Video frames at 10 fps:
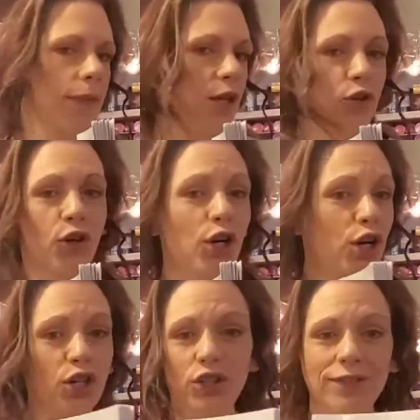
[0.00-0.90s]

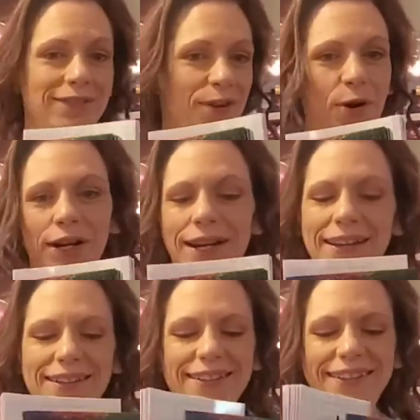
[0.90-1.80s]
Turner
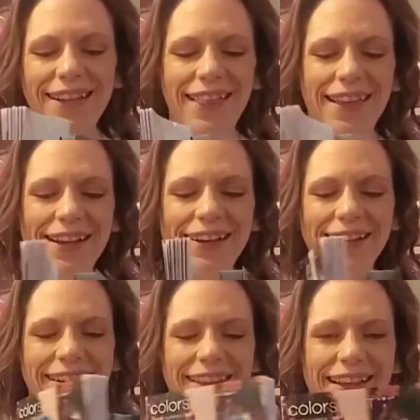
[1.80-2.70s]
organizer
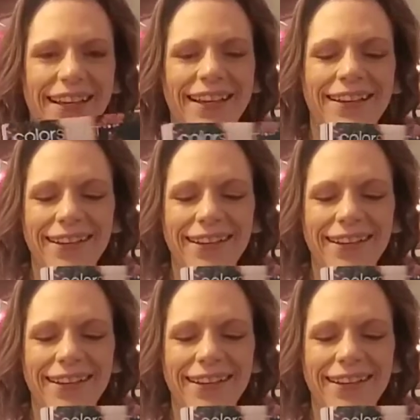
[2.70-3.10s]
thingy.